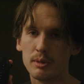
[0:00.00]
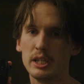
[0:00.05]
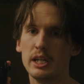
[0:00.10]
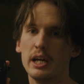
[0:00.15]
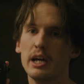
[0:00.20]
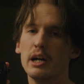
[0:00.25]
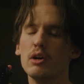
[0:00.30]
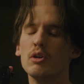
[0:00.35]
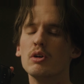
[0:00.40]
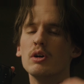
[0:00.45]
me
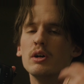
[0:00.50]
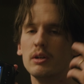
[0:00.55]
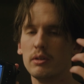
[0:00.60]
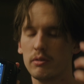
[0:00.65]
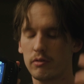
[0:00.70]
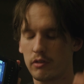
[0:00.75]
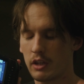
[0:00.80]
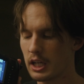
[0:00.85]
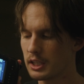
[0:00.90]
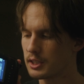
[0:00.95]
now.
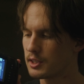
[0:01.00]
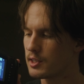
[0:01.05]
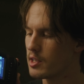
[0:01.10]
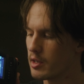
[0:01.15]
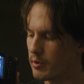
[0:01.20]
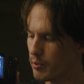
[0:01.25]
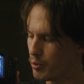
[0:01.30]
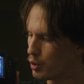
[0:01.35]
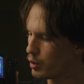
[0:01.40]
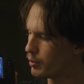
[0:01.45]
That's
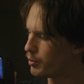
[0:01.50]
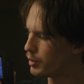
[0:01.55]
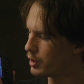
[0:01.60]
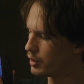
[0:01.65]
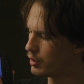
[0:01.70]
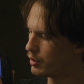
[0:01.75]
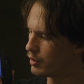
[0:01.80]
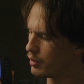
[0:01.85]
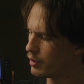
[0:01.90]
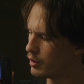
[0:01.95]
the import button.